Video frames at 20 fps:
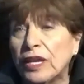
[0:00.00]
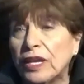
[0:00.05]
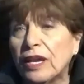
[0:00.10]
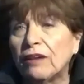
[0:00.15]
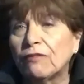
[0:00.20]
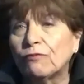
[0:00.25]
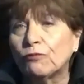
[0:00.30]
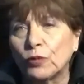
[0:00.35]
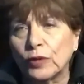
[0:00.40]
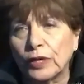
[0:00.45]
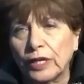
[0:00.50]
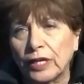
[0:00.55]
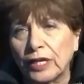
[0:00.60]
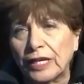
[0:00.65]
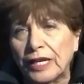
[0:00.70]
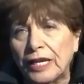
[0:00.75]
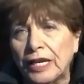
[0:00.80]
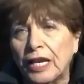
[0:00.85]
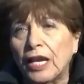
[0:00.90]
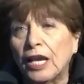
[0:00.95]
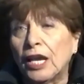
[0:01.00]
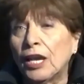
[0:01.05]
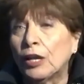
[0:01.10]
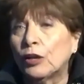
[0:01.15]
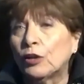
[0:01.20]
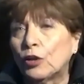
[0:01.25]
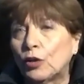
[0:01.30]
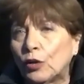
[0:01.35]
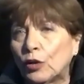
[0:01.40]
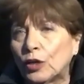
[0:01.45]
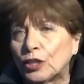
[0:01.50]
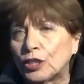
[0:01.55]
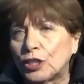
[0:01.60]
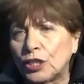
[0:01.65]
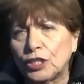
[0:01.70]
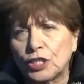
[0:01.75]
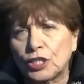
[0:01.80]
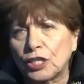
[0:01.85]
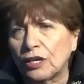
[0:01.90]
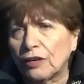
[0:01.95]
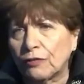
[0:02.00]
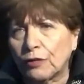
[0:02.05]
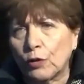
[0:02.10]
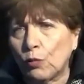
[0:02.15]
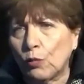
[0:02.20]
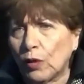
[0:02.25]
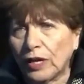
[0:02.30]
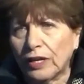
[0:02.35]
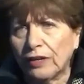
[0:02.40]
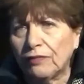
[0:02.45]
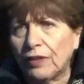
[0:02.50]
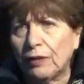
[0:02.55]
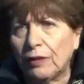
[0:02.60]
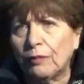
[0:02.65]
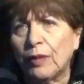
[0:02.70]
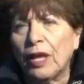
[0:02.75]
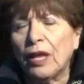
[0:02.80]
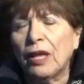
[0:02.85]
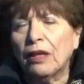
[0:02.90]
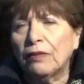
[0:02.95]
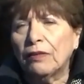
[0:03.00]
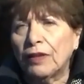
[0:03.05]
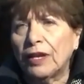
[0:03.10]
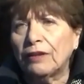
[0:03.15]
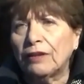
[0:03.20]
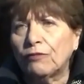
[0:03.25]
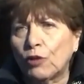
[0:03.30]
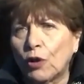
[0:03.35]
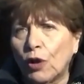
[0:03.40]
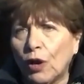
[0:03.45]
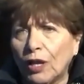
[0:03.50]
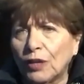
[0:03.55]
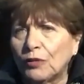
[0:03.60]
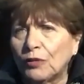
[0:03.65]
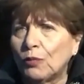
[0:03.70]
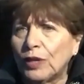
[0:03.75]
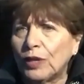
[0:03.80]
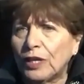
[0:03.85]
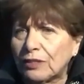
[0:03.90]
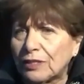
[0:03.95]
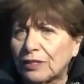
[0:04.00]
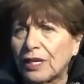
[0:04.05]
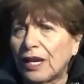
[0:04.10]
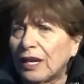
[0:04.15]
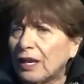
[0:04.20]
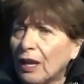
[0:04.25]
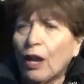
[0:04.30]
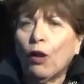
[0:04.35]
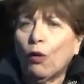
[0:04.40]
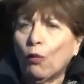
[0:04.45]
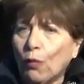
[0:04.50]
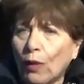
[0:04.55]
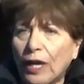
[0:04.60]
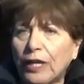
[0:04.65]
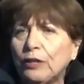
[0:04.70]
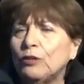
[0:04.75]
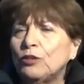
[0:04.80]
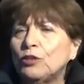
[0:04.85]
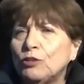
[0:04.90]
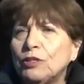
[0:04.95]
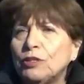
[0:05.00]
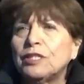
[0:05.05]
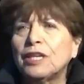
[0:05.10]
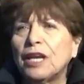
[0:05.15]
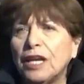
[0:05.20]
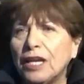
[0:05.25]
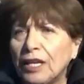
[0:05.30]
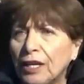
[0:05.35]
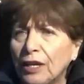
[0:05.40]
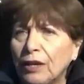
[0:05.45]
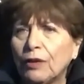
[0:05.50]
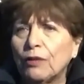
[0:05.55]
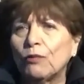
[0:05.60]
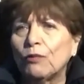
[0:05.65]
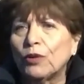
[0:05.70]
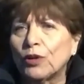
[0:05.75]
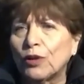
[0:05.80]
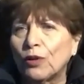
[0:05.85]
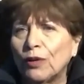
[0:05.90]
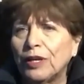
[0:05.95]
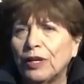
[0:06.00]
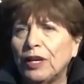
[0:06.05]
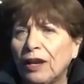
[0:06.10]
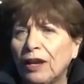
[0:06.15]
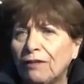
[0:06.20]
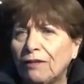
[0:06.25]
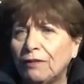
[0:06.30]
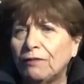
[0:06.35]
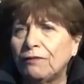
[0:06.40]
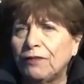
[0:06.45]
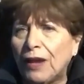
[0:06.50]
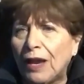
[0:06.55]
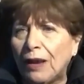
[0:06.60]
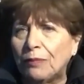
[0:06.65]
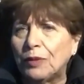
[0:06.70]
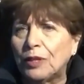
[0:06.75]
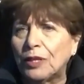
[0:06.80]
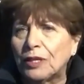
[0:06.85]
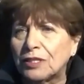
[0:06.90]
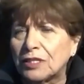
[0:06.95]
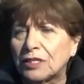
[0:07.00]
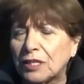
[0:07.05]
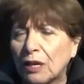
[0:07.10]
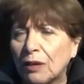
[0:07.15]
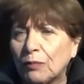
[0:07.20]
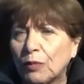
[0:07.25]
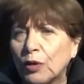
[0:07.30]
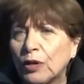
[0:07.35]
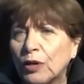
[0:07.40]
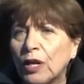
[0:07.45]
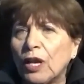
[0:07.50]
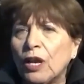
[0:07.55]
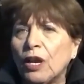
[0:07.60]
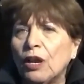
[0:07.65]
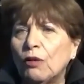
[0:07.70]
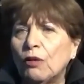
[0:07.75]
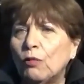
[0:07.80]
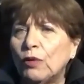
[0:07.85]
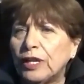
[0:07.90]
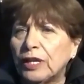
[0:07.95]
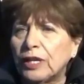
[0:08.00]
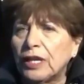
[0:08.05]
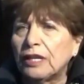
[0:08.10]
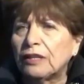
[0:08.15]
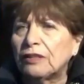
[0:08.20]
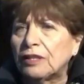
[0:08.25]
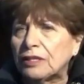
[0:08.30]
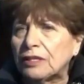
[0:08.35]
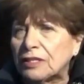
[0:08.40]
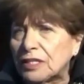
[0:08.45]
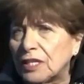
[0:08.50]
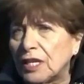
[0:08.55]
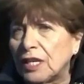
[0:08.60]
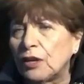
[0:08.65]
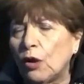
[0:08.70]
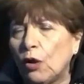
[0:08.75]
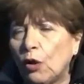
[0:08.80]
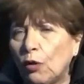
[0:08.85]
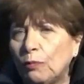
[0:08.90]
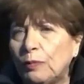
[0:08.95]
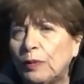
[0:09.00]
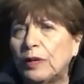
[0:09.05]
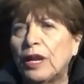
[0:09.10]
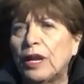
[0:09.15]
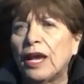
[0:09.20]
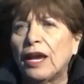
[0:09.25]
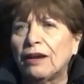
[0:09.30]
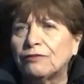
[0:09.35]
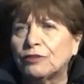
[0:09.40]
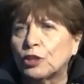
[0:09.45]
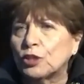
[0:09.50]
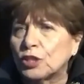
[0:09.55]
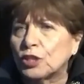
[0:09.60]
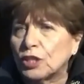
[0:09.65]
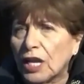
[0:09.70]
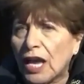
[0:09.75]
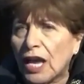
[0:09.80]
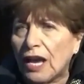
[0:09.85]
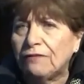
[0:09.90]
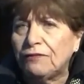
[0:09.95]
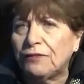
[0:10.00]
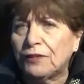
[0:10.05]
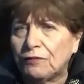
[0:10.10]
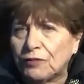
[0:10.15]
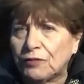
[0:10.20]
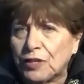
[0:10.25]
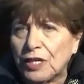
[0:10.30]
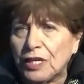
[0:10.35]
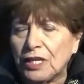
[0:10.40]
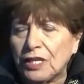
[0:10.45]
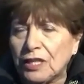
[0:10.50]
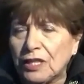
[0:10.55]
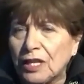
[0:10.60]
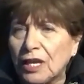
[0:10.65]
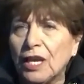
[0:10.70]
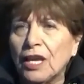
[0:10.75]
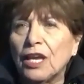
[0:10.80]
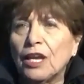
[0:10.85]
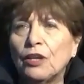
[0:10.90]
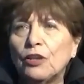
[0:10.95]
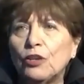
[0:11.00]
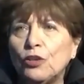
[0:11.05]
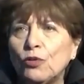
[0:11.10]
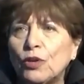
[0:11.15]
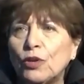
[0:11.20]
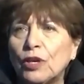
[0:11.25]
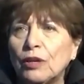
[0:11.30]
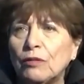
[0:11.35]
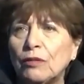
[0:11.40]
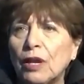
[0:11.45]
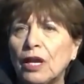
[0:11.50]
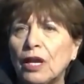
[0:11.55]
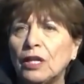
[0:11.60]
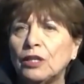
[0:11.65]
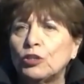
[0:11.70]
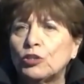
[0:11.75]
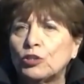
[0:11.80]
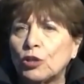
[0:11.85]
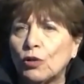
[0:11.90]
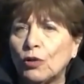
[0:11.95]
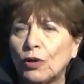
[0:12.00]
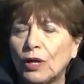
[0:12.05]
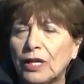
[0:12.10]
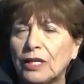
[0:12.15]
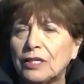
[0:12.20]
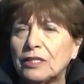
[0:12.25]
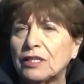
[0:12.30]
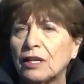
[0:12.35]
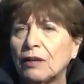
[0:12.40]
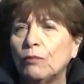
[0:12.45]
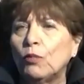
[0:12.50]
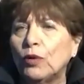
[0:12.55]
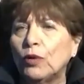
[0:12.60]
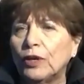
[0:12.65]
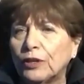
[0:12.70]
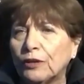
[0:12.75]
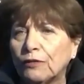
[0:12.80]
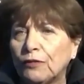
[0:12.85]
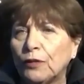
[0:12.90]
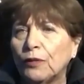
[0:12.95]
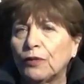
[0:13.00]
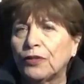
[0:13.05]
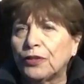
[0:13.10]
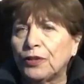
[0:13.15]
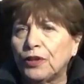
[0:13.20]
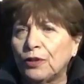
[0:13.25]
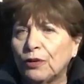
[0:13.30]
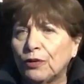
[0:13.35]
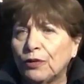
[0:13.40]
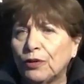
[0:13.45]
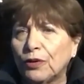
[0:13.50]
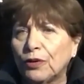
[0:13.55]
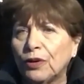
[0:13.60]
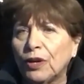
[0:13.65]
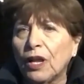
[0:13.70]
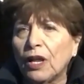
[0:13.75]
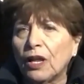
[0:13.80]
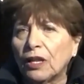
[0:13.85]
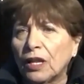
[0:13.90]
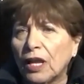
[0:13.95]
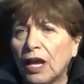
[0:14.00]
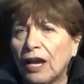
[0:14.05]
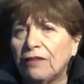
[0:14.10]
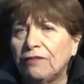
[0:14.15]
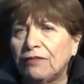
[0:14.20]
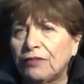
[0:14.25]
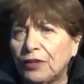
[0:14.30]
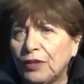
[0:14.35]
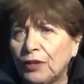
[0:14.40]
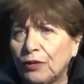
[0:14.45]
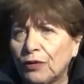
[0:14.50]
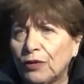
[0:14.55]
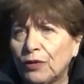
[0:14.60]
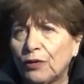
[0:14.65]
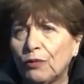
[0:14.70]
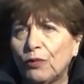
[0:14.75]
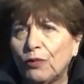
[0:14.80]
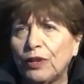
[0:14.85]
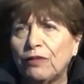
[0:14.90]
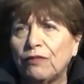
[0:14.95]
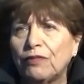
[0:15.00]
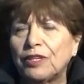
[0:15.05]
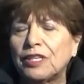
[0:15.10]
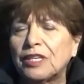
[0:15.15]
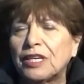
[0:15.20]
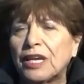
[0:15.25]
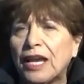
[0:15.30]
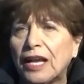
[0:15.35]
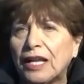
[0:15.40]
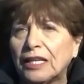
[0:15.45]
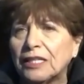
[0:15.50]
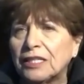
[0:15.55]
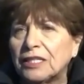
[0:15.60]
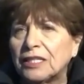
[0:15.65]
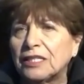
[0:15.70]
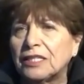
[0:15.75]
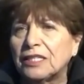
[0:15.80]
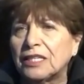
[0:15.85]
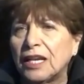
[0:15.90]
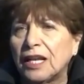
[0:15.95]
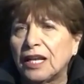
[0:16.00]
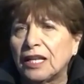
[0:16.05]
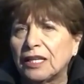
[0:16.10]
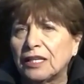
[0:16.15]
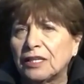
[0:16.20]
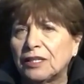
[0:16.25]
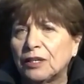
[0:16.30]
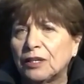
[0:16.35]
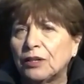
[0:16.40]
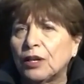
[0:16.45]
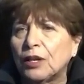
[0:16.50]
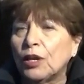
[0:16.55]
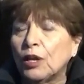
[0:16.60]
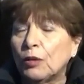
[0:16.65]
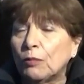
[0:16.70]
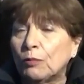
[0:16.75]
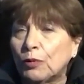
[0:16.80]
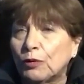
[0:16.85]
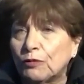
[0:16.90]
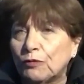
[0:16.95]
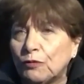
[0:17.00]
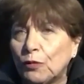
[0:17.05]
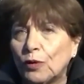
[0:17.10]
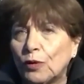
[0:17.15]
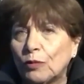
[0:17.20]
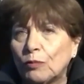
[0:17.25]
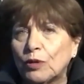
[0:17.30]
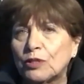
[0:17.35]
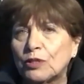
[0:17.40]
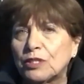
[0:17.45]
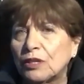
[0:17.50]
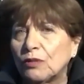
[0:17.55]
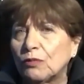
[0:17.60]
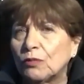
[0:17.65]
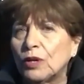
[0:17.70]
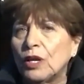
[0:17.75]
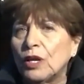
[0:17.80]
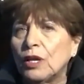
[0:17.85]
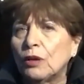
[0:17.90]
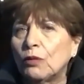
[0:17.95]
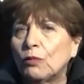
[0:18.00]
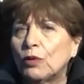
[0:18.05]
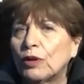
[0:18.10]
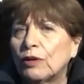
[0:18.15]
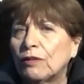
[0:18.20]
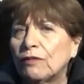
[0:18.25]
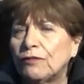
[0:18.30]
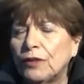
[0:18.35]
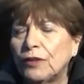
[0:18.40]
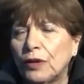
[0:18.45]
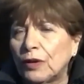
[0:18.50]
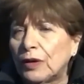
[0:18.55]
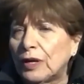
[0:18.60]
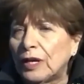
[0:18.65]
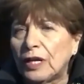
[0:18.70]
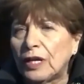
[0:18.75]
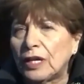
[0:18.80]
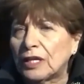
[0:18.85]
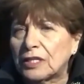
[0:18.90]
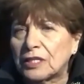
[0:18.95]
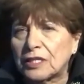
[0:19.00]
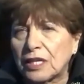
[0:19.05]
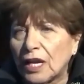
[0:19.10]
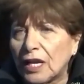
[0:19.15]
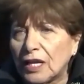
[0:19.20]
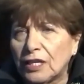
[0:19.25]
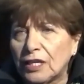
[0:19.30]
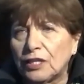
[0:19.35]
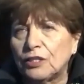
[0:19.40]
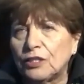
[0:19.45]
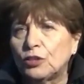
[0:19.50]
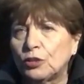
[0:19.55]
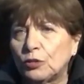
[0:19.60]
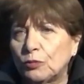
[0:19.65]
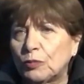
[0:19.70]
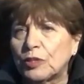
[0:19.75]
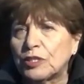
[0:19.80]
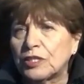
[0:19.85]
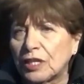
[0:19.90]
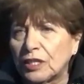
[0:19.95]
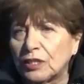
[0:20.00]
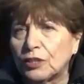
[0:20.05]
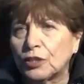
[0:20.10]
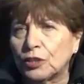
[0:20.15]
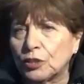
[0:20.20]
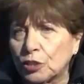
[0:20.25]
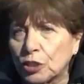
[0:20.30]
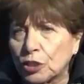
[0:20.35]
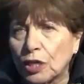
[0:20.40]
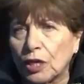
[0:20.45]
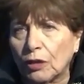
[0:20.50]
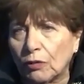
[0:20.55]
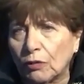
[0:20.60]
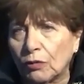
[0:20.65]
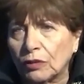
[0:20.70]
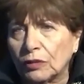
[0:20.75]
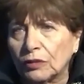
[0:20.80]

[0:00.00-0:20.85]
have really encouraged each and every one of them that have called, and we say, why don't you stay here? We're going to have a fabulous summer. We can get this thing open after July 15th. You can enjoy some wonderful theater, live theater. We have talented performers, and we're very excited to present the show.